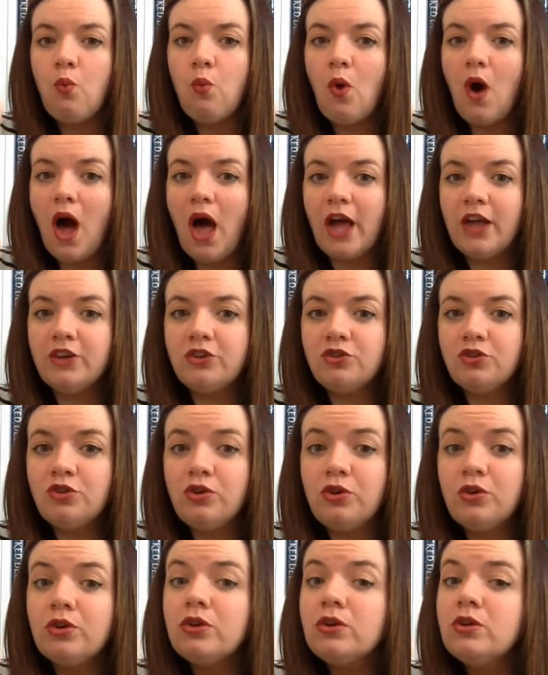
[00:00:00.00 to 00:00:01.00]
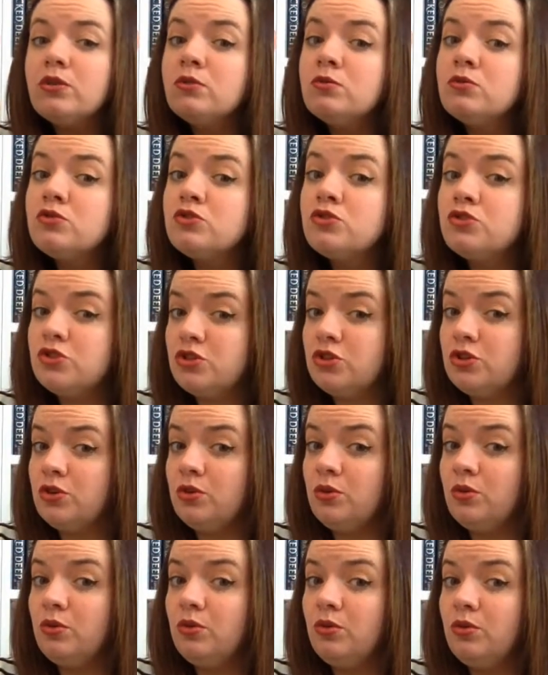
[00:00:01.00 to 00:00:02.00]
One grew,
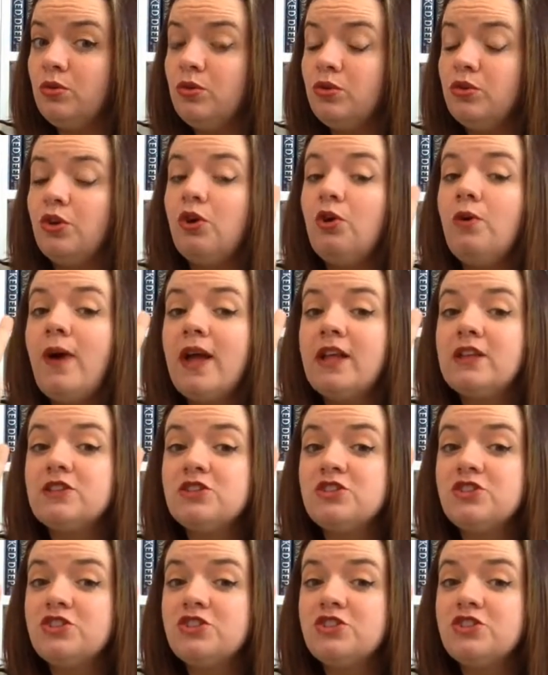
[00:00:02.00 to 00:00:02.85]
two grew, and